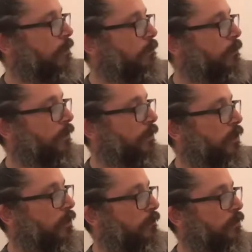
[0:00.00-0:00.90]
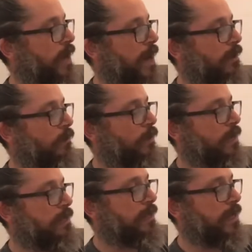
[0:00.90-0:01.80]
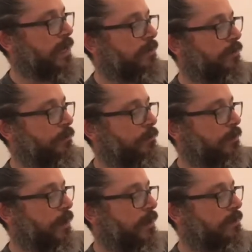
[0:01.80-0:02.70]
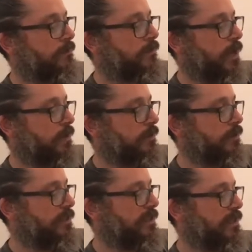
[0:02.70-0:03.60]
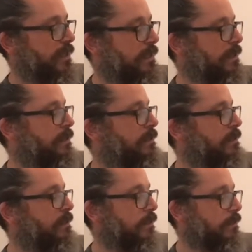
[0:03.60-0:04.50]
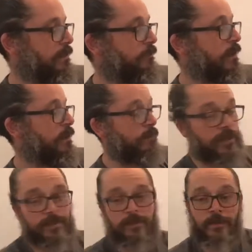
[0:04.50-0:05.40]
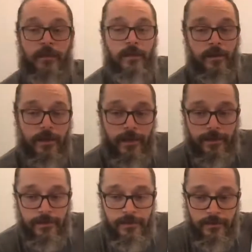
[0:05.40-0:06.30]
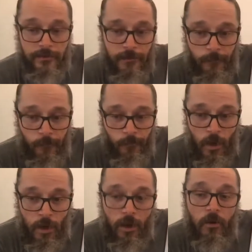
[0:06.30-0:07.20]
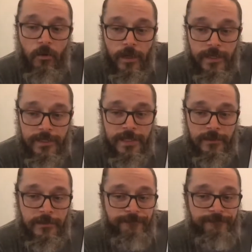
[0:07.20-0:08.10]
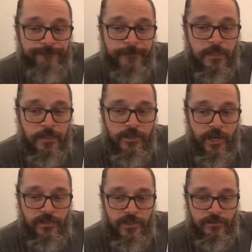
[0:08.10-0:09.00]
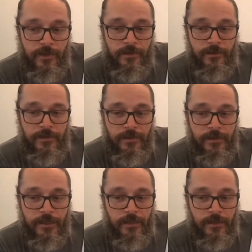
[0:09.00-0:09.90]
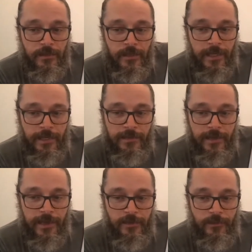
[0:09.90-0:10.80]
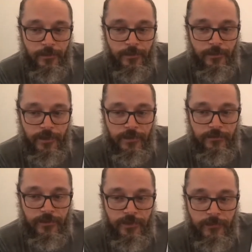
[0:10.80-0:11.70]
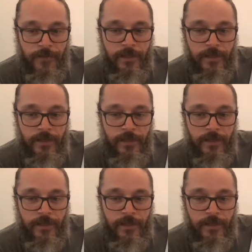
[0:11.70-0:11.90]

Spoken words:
But the curved track would indicate that there were lots of challenges in the environment. And, oh, indeed, challenges around lagging indicators to predict the future.